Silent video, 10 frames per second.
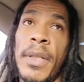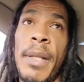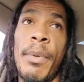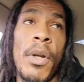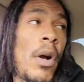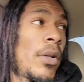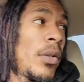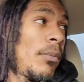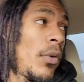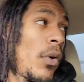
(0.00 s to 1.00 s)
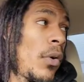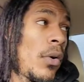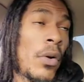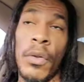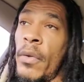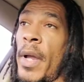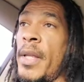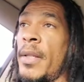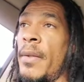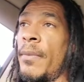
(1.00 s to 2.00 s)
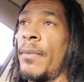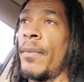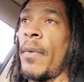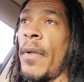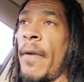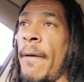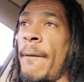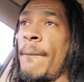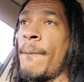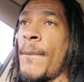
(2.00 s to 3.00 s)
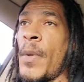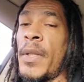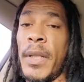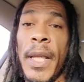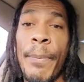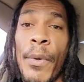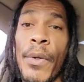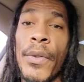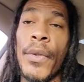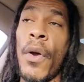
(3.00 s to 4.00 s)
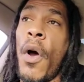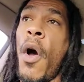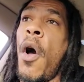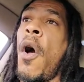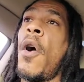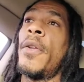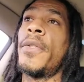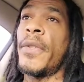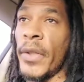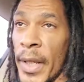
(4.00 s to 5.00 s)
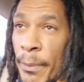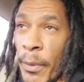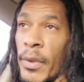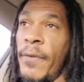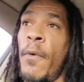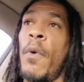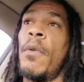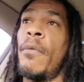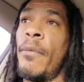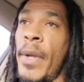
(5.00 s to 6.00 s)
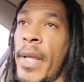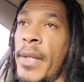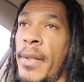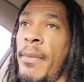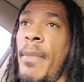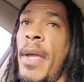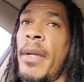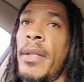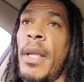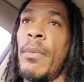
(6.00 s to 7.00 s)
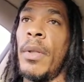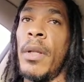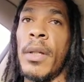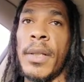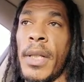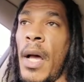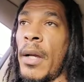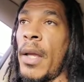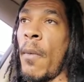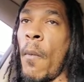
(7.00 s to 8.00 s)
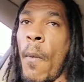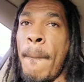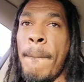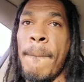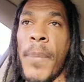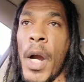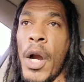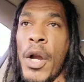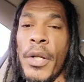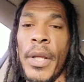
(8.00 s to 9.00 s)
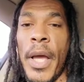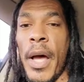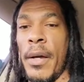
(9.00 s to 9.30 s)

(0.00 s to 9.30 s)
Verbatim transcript: sleeper cars are, are crazy. Sleepers are sleepers for a reason, man, because they will look stock and will burn you.